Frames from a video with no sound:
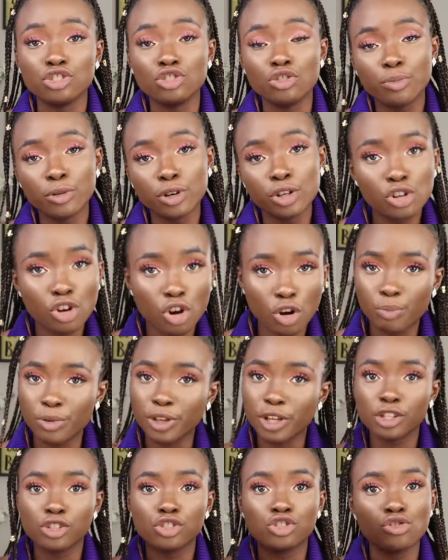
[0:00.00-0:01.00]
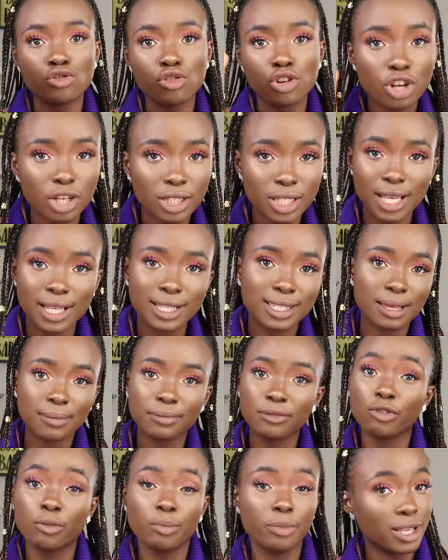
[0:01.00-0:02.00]
You put no, because you're not
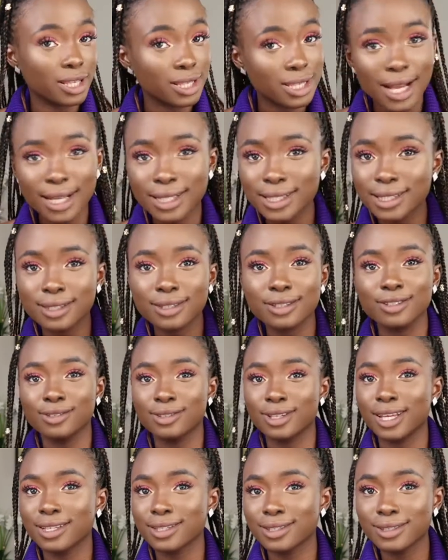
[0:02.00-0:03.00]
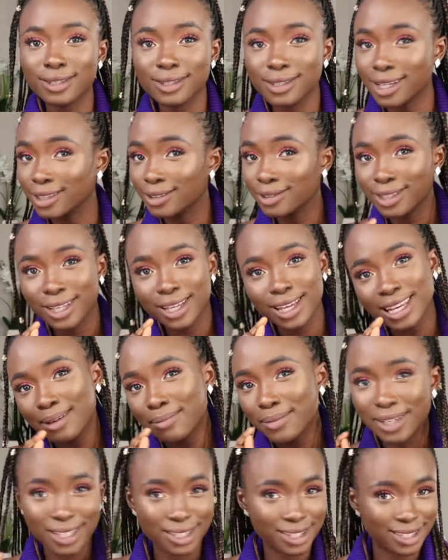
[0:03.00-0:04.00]
exempt from paying taxes in the United States. I don't think
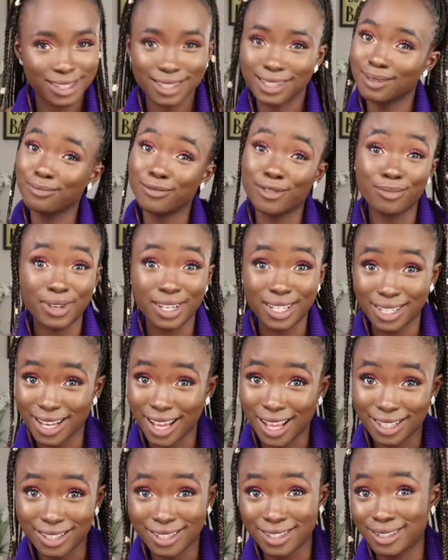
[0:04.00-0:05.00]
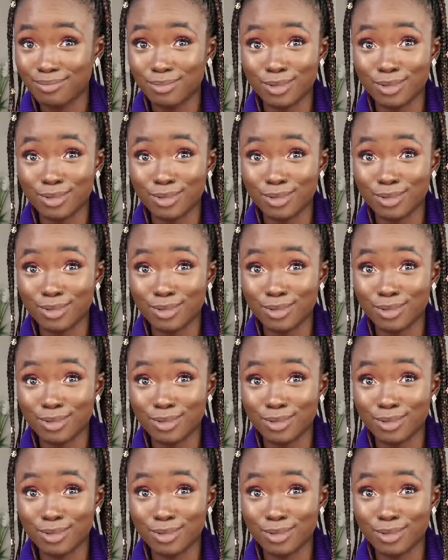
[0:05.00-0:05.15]
anybody's exempt from paying taxes.